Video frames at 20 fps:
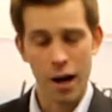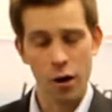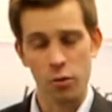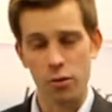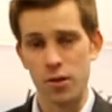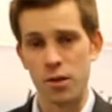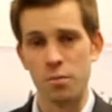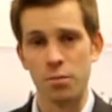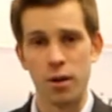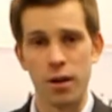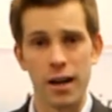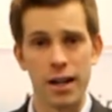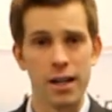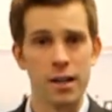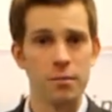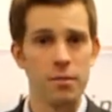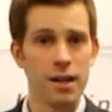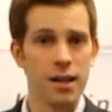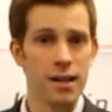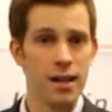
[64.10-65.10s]
power supply
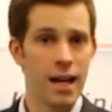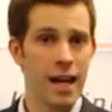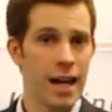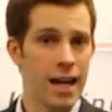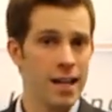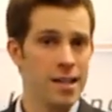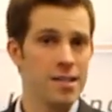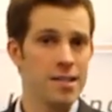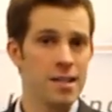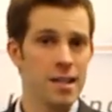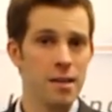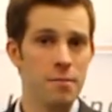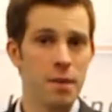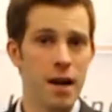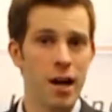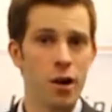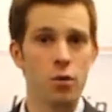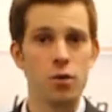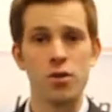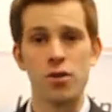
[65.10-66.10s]
can be an AC
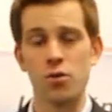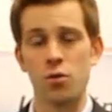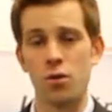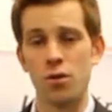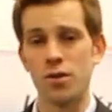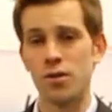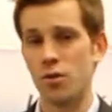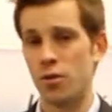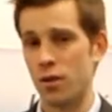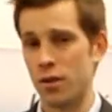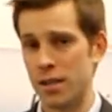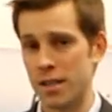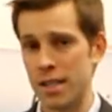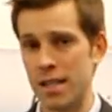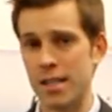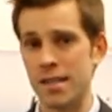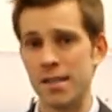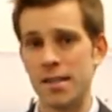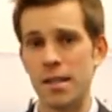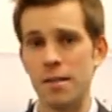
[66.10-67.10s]
power source or a
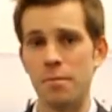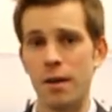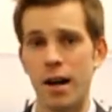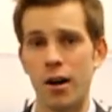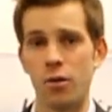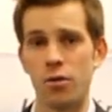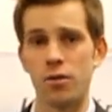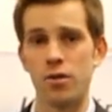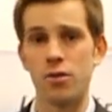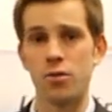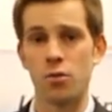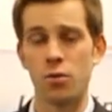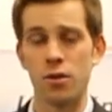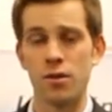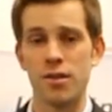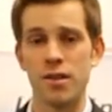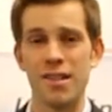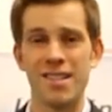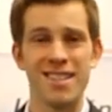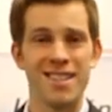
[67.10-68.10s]
DC power
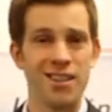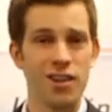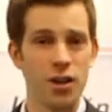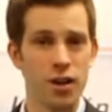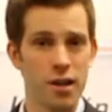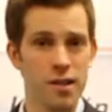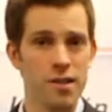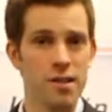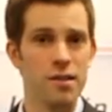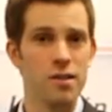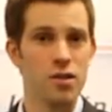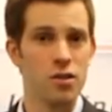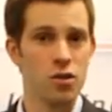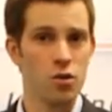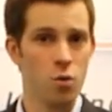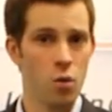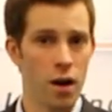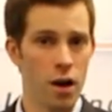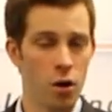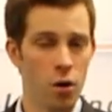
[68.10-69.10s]
source as long as it's
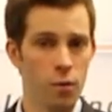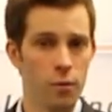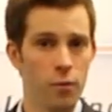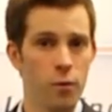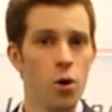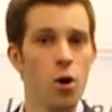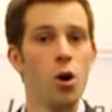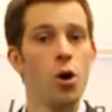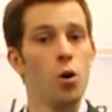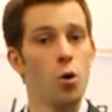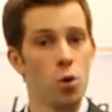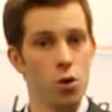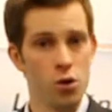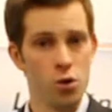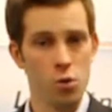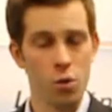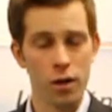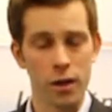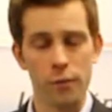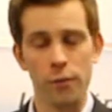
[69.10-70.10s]
12 or
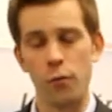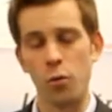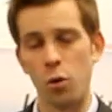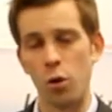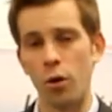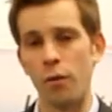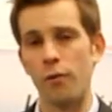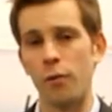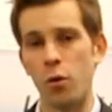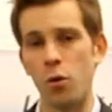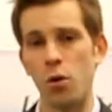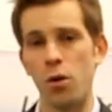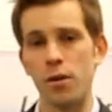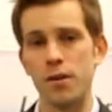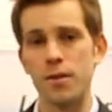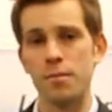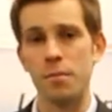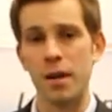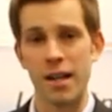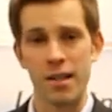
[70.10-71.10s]
24
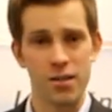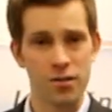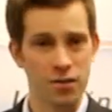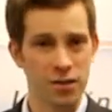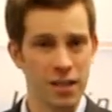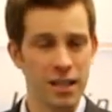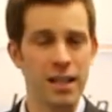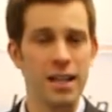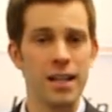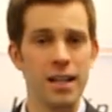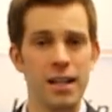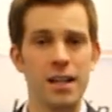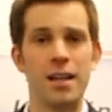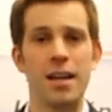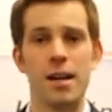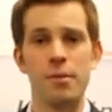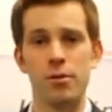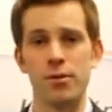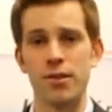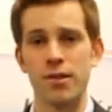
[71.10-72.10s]
volts based on the heating
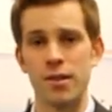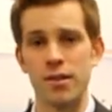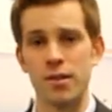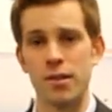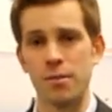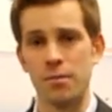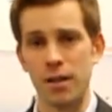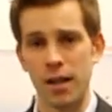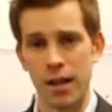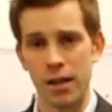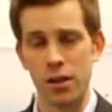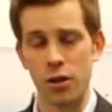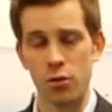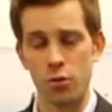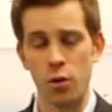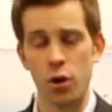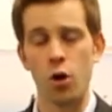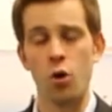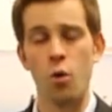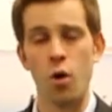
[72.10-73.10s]
cable system that you
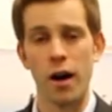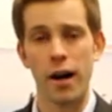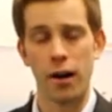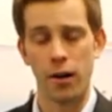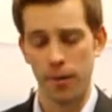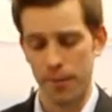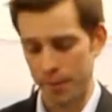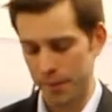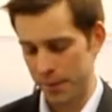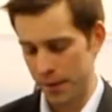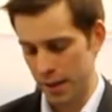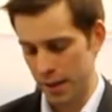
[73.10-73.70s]
require.